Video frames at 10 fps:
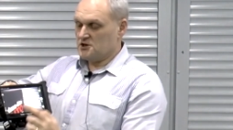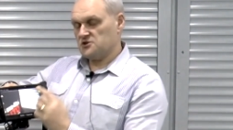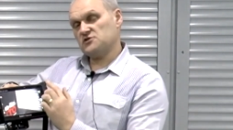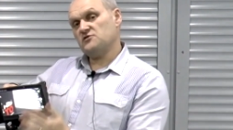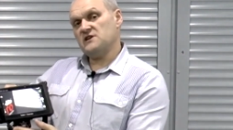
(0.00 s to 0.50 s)

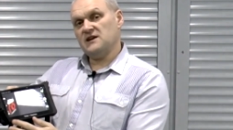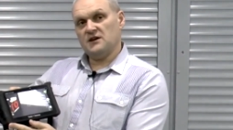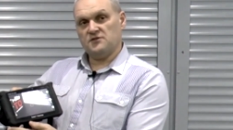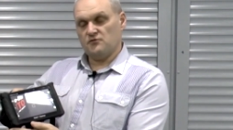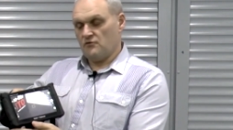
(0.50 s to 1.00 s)

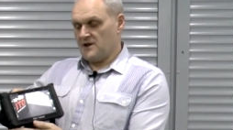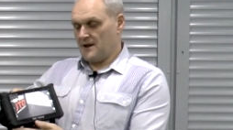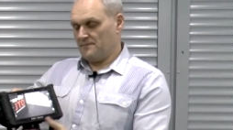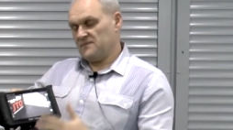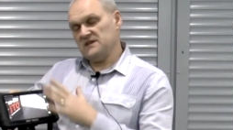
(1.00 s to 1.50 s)
touchscreen at the
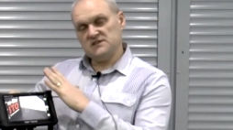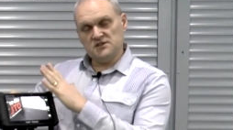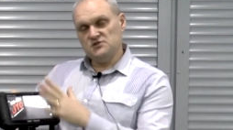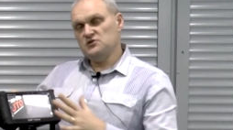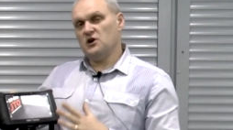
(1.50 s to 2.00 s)
rear. This
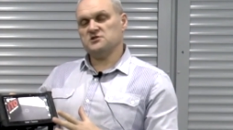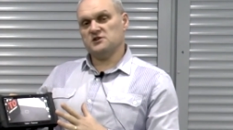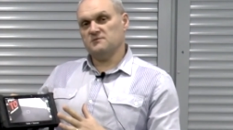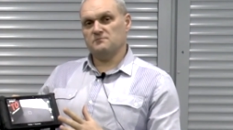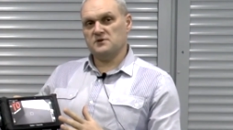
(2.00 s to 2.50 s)
is not
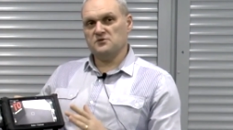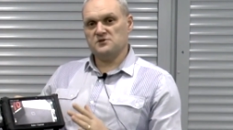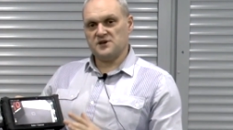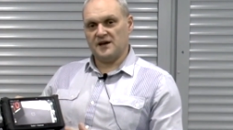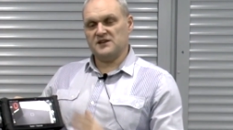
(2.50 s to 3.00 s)
a
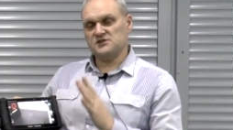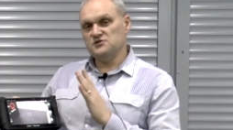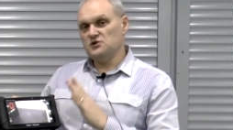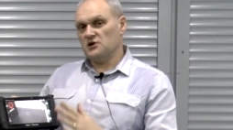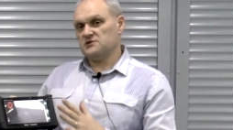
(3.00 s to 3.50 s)
computer, it's
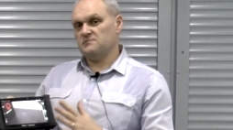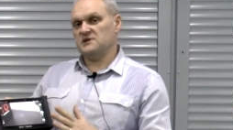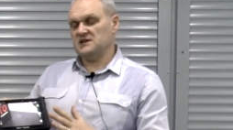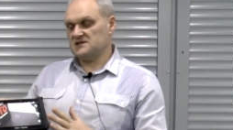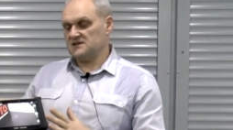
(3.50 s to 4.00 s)
not a
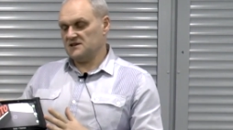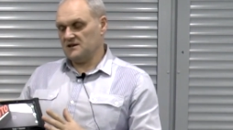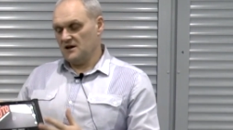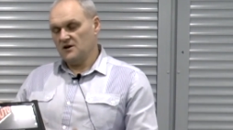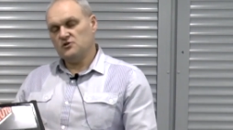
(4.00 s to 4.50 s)

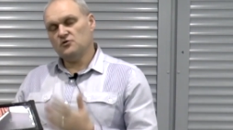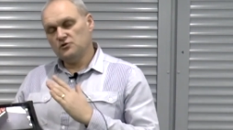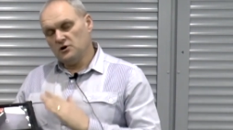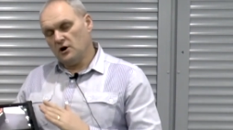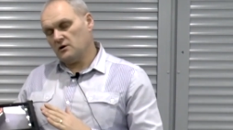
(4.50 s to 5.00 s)
PC. You're
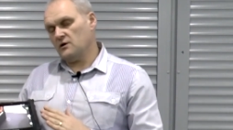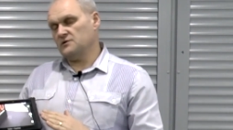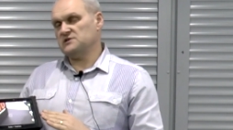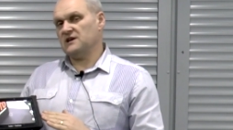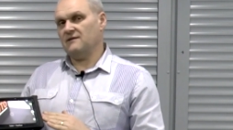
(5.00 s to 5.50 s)
not
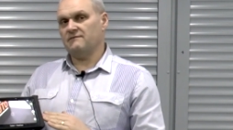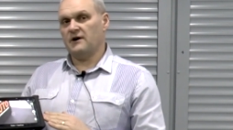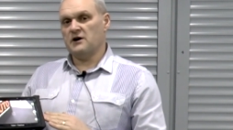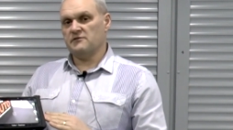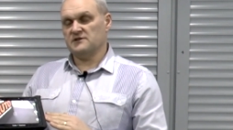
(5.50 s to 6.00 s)
going to get
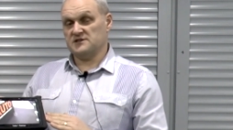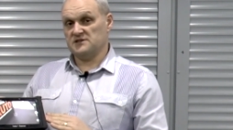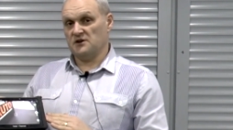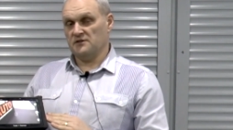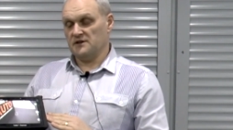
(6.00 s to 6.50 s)

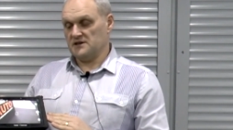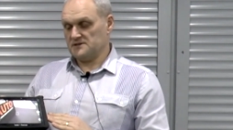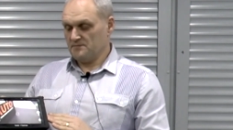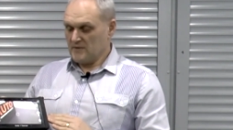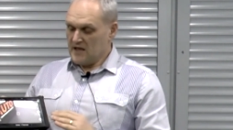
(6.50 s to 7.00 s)
viruses on
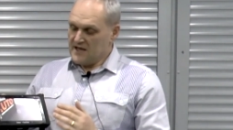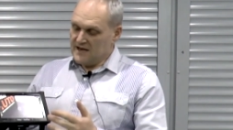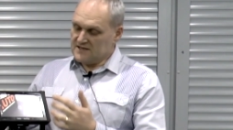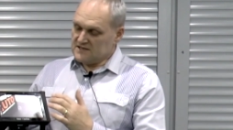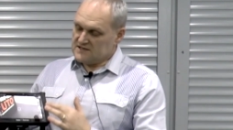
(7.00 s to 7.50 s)
this.
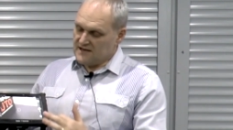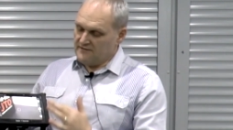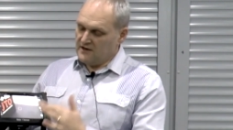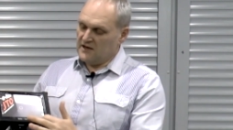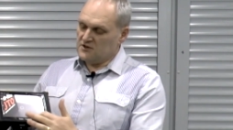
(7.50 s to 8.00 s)
It's a
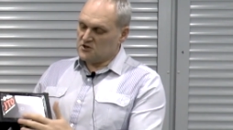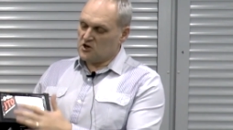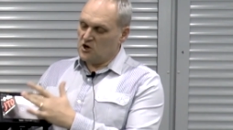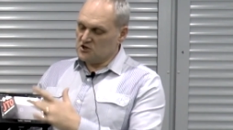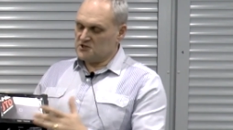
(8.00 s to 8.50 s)

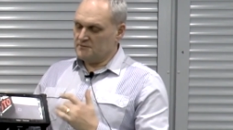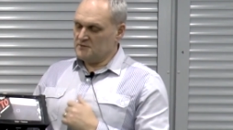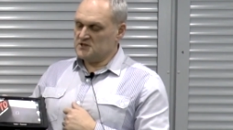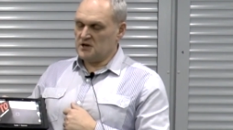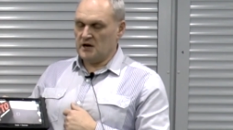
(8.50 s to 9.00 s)
7-inch custom
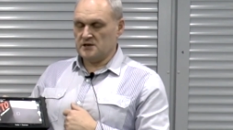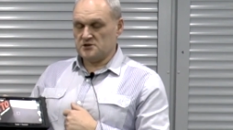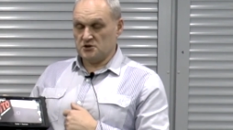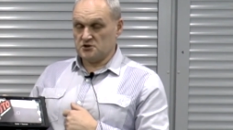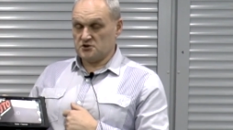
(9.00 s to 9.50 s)
designed
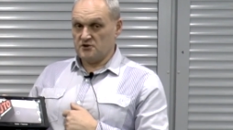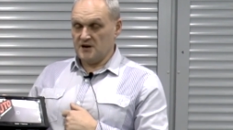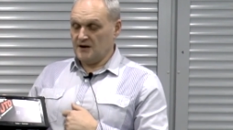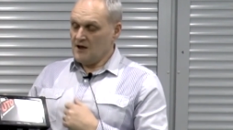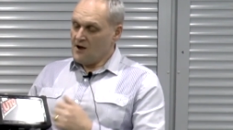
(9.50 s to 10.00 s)

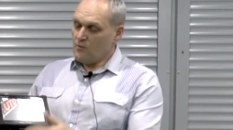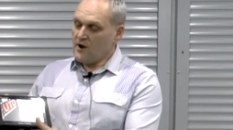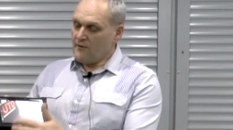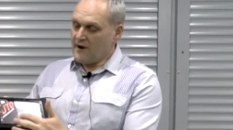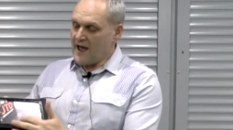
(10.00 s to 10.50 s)
touchscreen
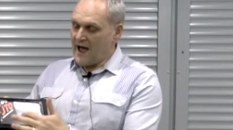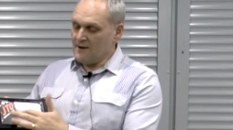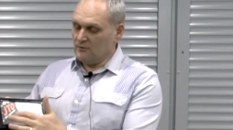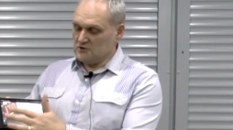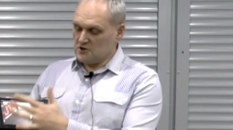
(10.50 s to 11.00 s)
where we're
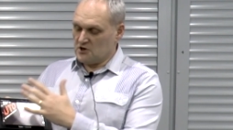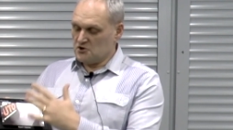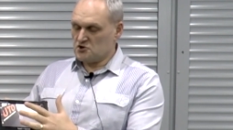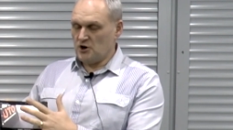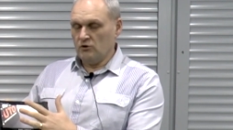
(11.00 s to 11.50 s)
able to
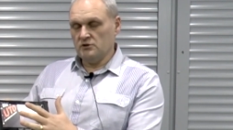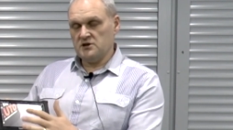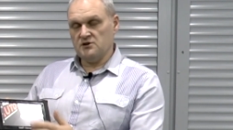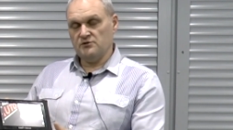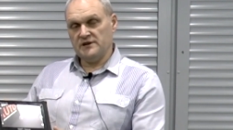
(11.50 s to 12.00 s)
control the
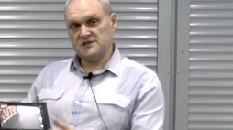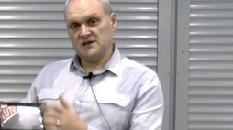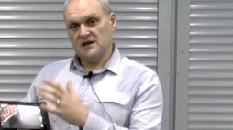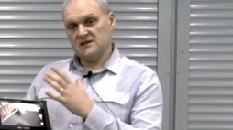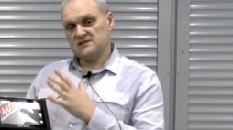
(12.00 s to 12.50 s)
unit,
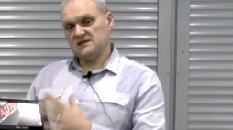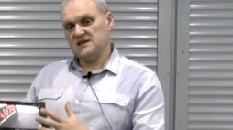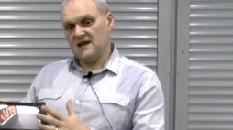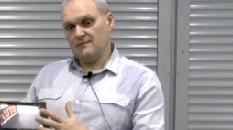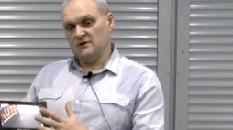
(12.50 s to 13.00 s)

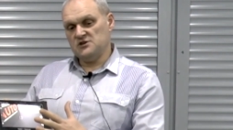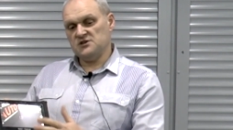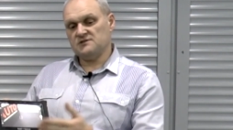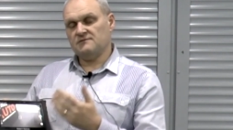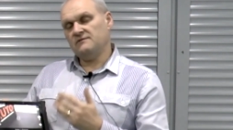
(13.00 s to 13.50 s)
see
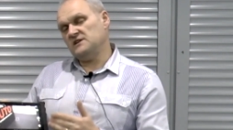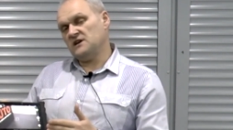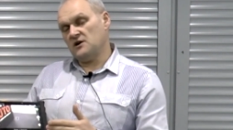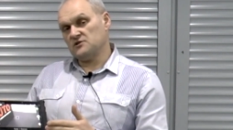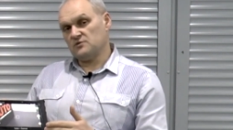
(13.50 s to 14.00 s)
images and
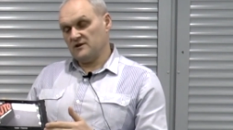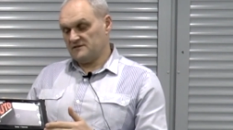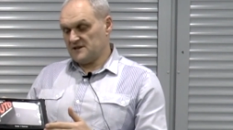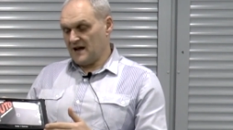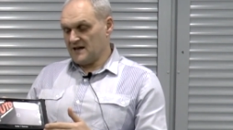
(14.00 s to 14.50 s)
videos we
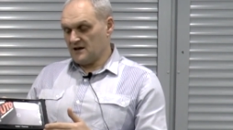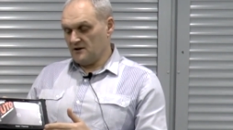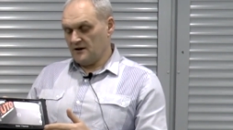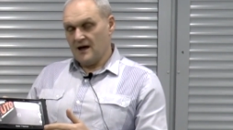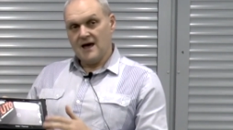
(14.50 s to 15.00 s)
have taken